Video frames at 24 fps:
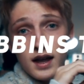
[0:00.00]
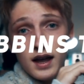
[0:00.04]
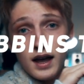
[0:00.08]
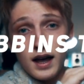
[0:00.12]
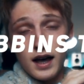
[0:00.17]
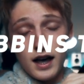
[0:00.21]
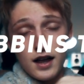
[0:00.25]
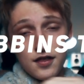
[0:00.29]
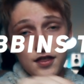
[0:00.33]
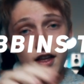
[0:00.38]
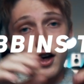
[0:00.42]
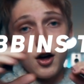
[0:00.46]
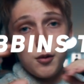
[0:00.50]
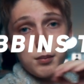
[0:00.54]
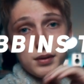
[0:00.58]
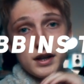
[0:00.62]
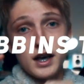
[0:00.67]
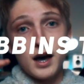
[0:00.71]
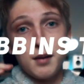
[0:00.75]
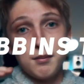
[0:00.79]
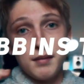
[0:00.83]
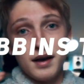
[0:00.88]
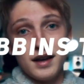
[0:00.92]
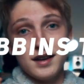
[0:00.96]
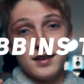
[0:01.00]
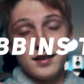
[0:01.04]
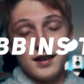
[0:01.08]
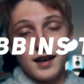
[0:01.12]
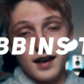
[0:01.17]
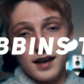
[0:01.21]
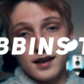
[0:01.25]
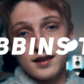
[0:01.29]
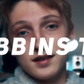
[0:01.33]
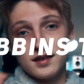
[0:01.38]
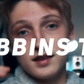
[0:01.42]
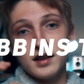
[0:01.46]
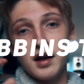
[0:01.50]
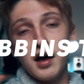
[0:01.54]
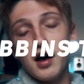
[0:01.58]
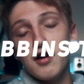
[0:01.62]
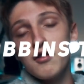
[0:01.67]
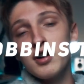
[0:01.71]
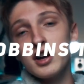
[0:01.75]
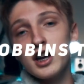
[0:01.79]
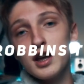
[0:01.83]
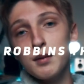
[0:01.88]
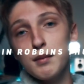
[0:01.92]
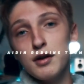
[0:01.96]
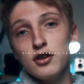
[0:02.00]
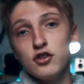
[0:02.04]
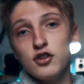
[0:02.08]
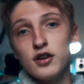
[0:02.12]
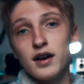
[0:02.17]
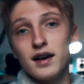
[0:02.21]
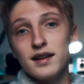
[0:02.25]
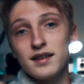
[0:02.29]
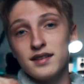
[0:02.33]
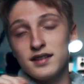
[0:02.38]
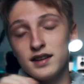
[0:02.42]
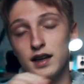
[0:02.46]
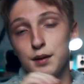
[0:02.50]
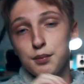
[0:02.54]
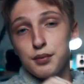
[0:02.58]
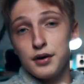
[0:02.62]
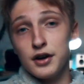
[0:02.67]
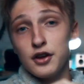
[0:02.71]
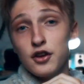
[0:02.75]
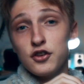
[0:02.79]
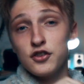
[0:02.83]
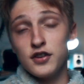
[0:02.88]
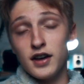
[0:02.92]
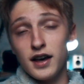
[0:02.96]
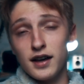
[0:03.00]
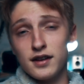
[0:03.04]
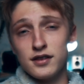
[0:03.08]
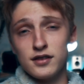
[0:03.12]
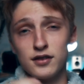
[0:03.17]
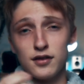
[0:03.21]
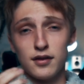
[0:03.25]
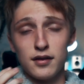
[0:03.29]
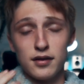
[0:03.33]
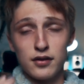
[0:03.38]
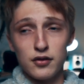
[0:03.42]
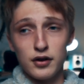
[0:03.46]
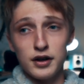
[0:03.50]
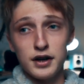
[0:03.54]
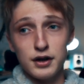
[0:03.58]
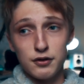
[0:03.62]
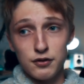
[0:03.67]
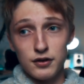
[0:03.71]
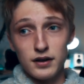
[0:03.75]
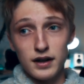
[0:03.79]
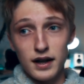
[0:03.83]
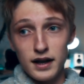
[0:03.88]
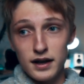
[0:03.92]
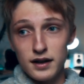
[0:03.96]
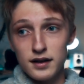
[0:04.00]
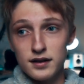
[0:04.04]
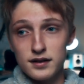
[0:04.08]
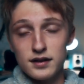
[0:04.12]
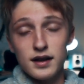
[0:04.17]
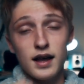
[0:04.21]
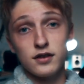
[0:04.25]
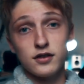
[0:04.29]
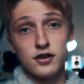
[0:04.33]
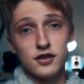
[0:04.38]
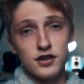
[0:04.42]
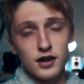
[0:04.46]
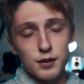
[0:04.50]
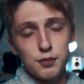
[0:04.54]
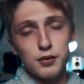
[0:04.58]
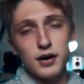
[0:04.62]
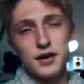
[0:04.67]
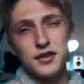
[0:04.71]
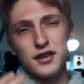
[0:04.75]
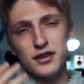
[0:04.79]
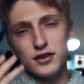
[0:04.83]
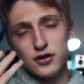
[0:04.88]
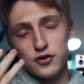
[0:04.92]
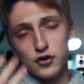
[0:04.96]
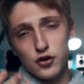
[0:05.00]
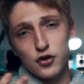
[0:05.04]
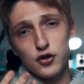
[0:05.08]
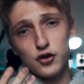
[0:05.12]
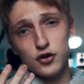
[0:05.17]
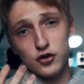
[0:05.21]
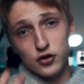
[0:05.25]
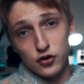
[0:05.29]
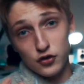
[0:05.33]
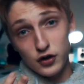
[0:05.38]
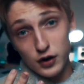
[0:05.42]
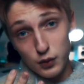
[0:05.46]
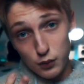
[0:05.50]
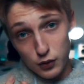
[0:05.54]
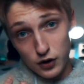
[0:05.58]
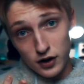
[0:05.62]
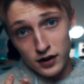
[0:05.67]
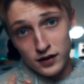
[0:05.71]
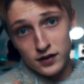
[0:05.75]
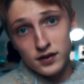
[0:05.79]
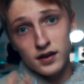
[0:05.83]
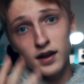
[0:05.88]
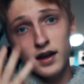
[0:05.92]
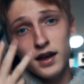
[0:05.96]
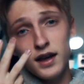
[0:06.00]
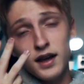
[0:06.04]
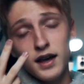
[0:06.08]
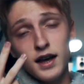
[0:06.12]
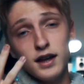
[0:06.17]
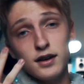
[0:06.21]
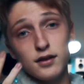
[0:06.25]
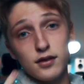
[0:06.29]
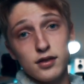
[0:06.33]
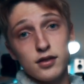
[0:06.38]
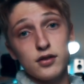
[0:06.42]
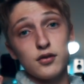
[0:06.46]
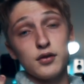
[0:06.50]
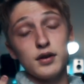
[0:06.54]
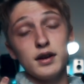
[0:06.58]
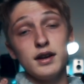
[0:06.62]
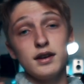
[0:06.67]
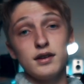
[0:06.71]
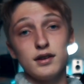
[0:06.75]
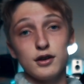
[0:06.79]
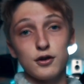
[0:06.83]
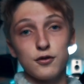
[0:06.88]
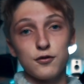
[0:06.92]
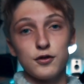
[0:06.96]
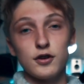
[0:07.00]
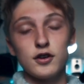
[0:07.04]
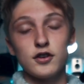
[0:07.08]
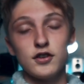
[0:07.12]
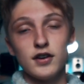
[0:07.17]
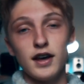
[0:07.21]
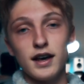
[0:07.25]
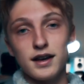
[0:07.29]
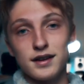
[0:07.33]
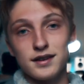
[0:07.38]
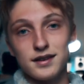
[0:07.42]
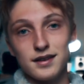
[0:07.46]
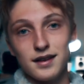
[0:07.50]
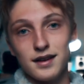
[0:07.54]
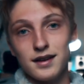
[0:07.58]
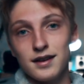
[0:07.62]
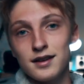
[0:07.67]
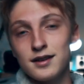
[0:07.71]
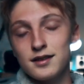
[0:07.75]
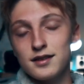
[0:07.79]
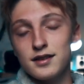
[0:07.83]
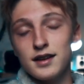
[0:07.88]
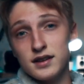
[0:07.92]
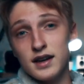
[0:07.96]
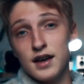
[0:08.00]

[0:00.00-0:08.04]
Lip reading: and that'll be our main text. Now I recommend you guys separate your text into 3 different layers. So separate those 3 words into 3 different text layers,